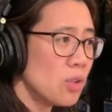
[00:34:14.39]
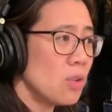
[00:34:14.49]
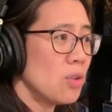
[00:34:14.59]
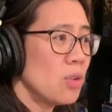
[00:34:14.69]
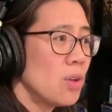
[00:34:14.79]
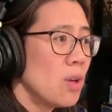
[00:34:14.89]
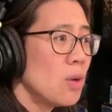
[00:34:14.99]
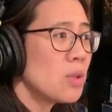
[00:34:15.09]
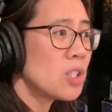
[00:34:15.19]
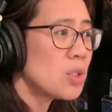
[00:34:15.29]
too,
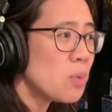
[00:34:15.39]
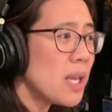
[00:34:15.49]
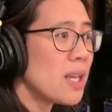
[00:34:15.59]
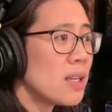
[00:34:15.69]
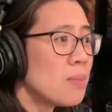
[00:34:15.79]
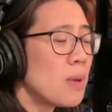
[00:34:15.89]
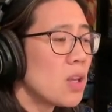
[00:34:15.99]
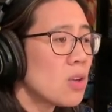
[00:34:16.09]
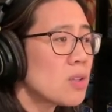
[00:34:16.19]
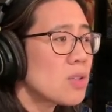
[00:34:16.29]
which is weird
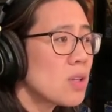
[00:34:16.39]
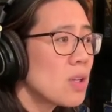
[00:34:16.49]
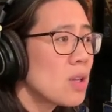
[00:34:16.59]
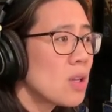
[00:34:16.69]
because...